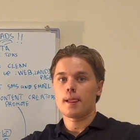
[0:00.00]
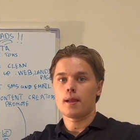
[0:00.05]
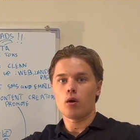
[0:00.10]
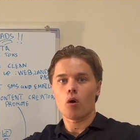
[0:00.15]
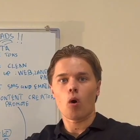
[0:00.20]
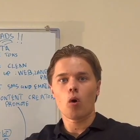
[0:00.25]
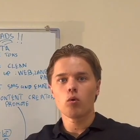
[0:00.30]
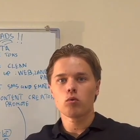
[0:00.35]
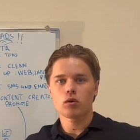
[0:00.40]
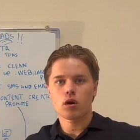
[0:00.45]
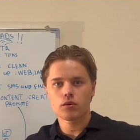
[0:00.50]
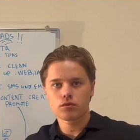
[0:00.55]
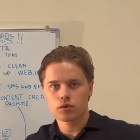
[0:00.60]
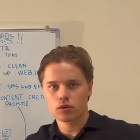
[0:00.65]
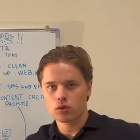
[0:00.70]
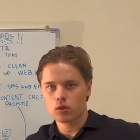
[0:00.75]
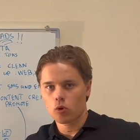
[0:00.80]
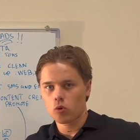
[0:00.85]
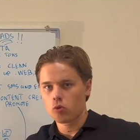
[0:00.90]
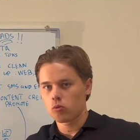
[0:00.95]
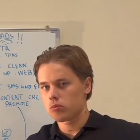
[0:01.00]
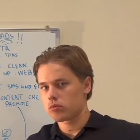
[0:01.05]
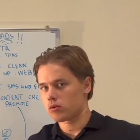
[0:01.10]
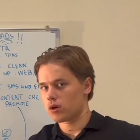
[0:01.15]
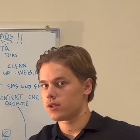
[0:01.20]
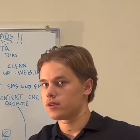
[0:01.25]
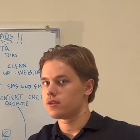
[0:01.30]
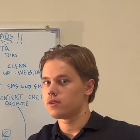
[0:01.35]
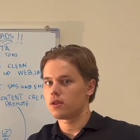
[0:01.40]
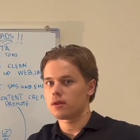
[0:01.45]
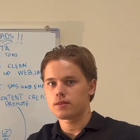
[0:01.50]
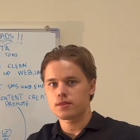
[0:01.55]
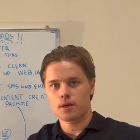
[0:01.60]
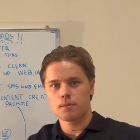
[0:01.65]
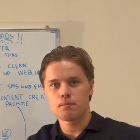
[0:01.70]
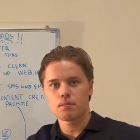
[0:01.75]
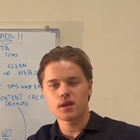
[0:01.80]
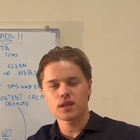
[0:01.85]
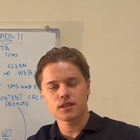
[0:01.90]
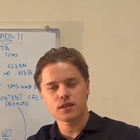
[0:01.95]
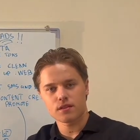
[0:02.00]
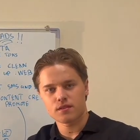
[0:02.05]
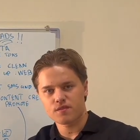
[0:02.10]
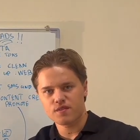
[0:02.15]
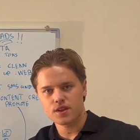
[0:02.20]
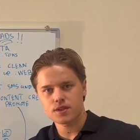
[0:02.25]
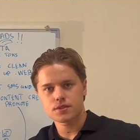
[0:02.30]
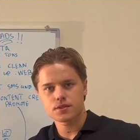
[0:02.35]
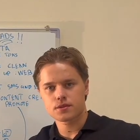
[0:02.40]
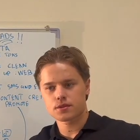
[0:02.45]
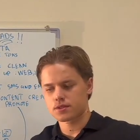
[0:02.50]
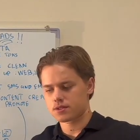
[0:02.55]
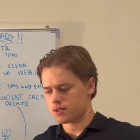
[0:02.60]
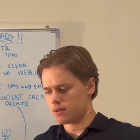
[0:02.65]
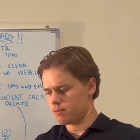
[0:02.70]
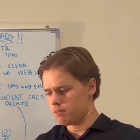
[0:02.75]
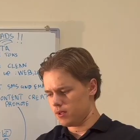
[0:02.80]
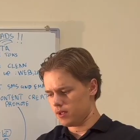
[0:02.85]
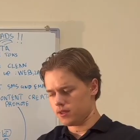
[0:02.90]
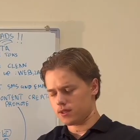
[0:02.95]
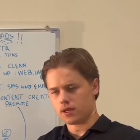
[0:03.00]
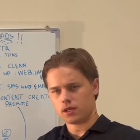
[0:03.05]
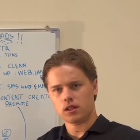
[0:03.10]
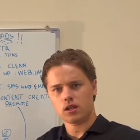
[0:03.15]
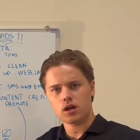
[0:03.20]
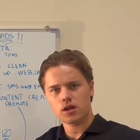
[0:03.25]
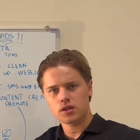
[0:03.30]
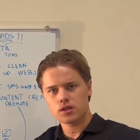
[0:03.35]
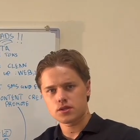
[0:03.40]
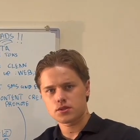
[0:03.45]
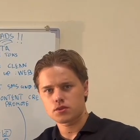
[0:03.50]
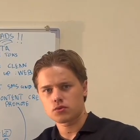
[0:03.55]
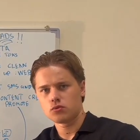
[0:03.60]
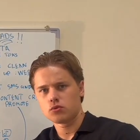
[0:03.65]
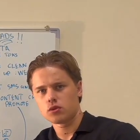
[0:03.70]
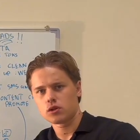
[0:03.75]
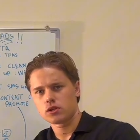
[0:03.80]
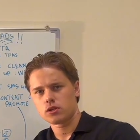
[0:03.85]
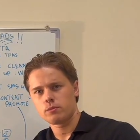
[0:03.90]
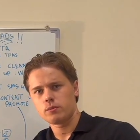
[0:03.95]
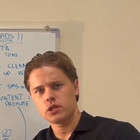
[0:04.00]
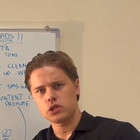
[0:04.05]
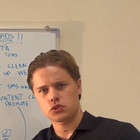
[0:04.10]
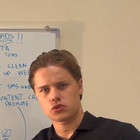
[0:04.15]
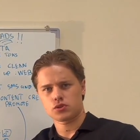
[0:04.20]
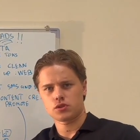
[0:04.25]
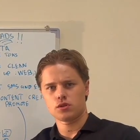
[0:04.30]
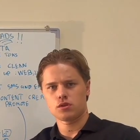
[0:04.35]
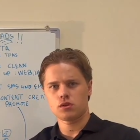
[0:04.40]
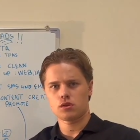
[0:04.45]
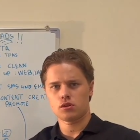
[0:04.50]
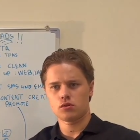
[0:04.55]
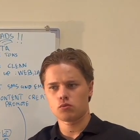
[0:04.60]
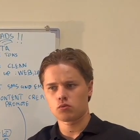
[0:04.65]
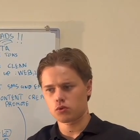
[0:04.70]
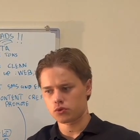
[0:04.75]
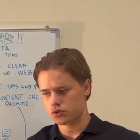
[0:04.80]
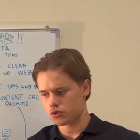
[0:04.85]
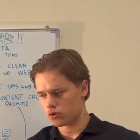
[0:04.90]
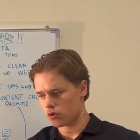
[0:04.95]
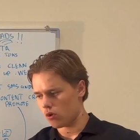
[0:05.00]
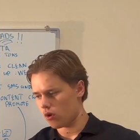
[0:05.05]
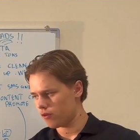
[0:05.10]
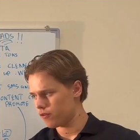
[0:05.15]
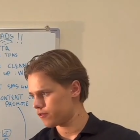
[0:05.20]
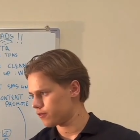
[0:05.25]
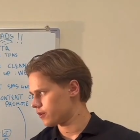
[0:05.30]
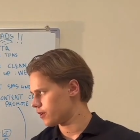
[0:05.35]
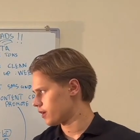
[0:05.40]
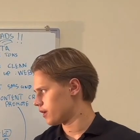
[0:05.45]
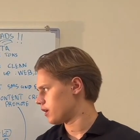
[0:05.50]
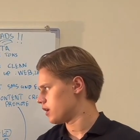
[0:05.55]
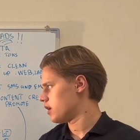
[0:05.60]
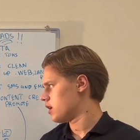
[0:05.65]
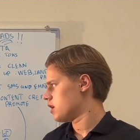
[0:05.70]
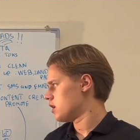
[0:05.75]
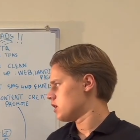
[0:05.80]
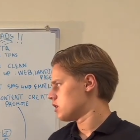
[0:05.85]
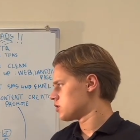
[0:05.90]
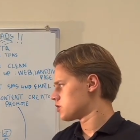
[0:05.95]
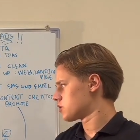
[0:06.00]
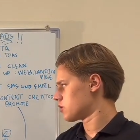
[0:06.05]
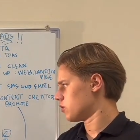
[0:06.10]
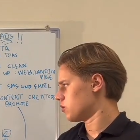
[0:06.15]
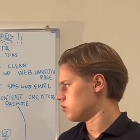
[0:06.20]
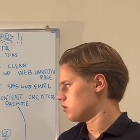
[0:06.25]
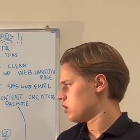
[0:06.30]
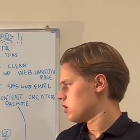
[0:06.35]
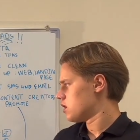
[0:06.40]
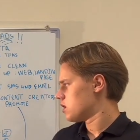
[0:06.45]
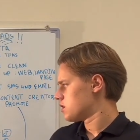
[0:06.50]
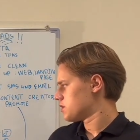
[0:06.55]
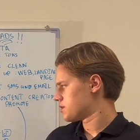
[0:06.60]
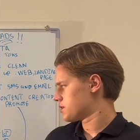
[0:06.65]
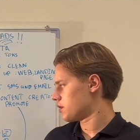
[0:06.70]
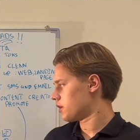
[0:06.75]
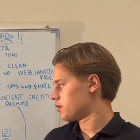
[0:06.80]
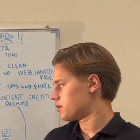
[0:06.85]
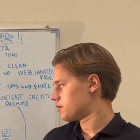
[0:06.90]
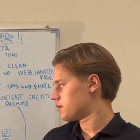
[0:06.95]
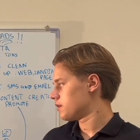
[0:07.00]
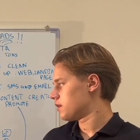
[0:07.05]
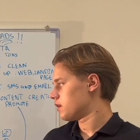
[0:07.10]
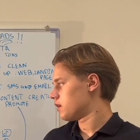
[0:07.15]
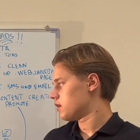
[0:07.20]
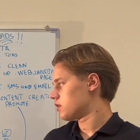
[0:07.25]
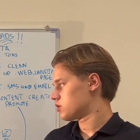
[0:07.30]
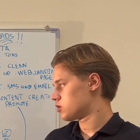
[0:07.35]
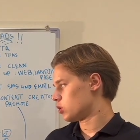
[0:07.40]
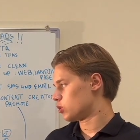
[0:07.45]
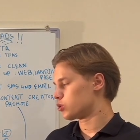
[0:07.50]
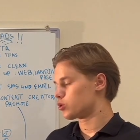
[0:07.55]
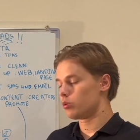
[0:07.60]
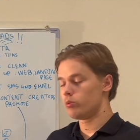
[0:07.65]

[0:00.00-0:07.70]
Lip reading: all around the globe, right? Them being the investors, them being the clients who are going to be interested in what you're offering. So start social